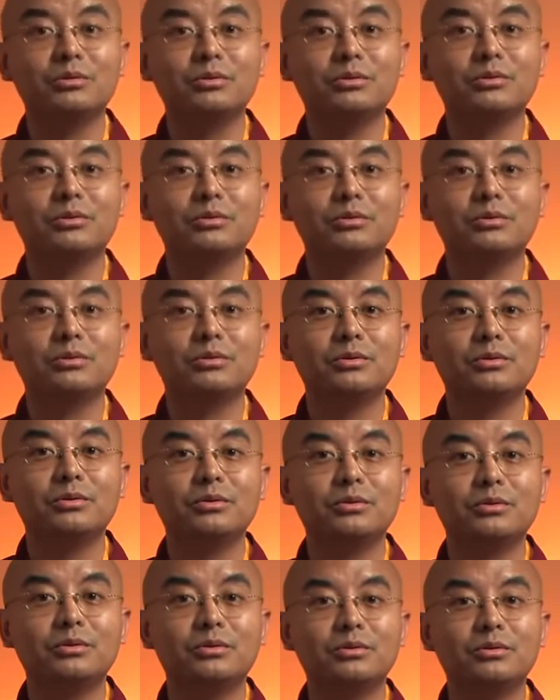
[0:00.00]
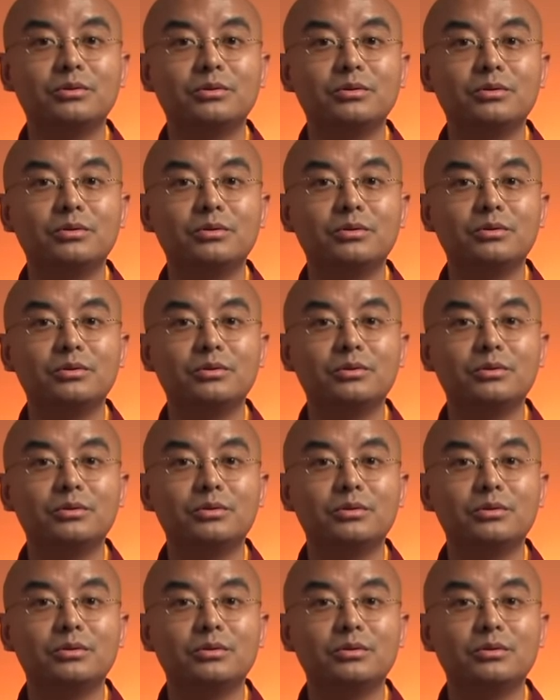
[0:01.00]

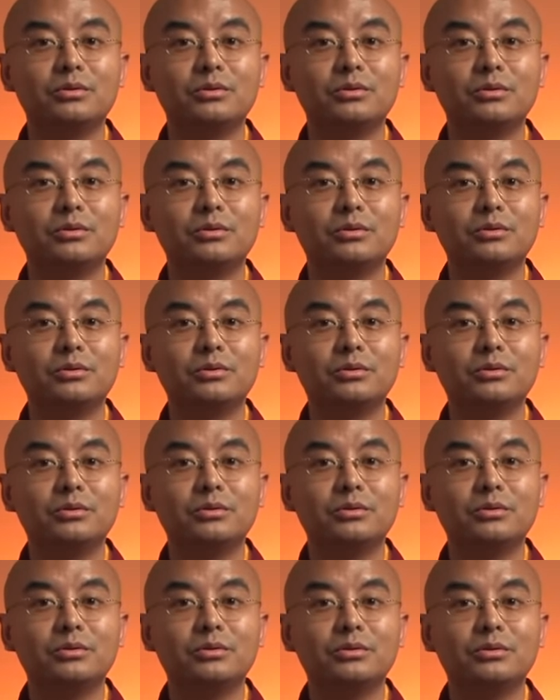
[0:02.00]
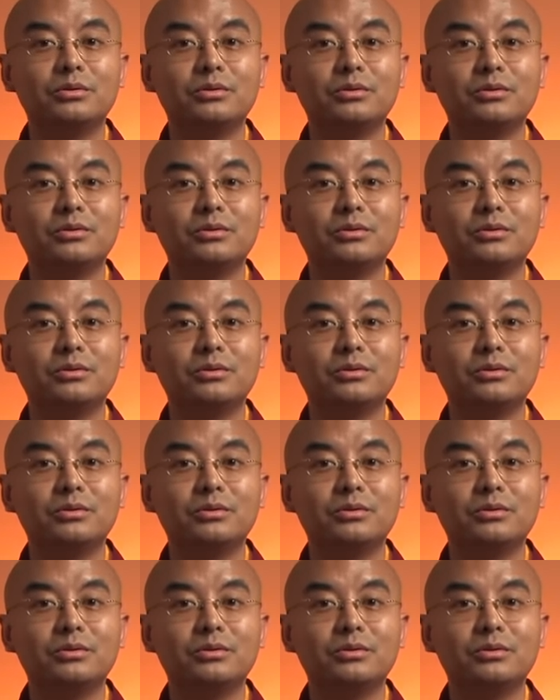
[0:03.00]
[no speech]